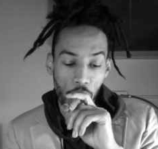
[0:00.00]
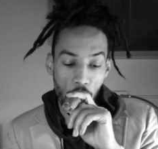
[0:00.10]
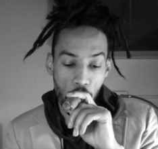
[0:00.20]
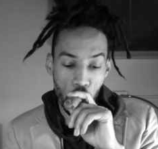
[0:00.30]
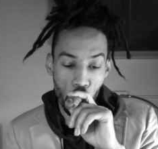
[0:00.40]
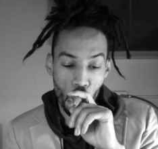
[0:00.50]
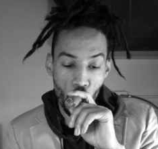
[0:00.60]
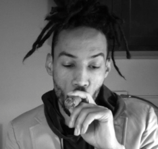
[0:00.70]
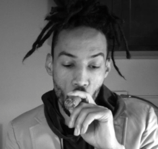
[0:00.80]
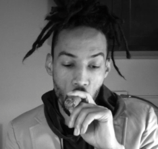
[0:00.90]

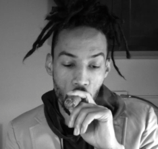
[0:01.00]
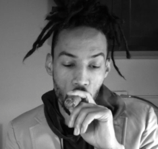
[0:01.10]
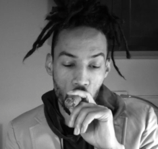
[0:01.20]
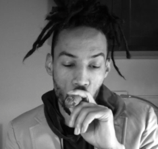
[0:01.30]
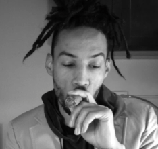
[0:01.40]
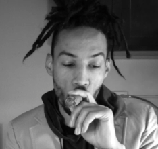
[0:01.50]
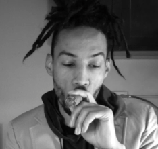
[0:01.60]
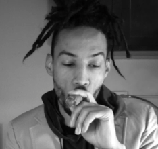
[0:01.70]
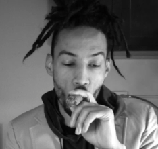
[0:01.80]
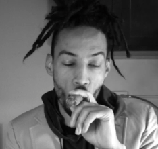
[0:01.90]

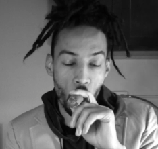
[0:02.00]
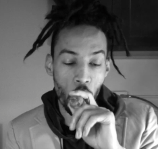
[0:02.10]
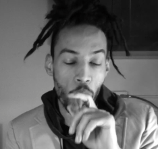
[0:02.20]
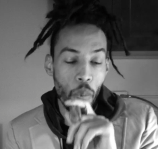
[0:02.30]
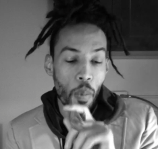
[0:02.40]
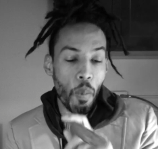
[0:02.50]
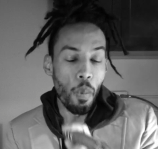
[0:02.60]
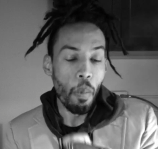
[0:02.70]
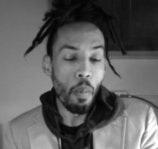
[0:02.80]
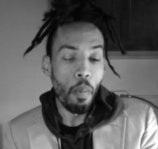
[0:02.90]

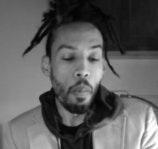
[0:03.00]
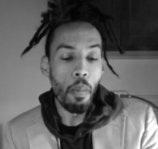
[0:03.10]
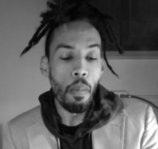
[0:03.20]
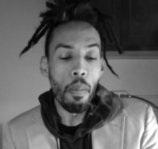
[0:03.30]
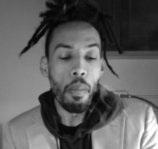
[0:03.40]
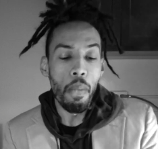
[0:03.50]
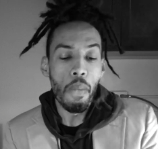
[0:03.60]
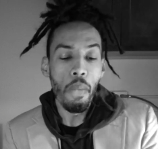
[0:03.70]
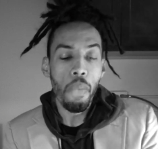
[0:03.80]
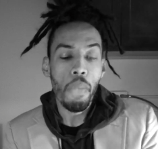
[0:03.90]

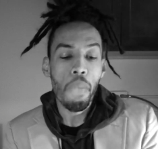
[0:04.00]
[no speech]